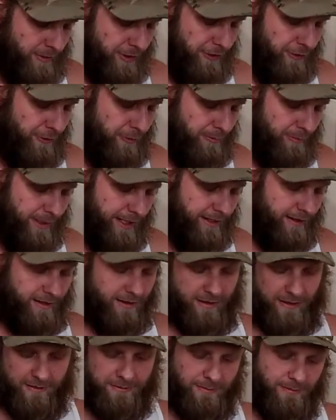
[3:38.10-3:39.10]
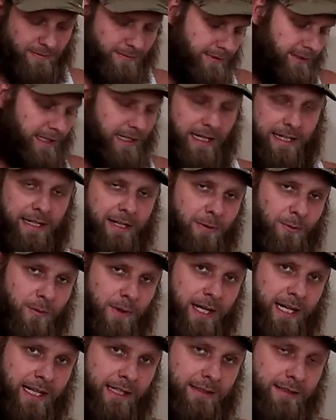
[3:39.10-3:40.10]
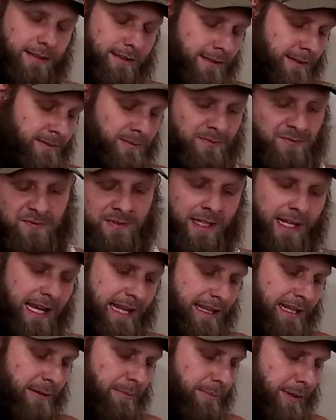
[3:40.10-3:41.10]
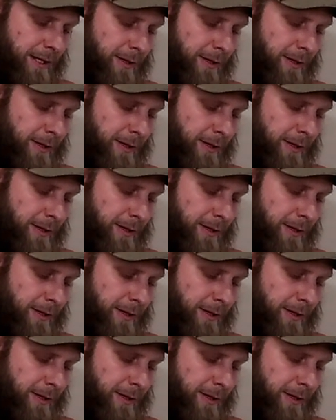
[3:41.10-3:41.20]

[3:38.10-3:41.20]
I'm going to do beer and then wings and then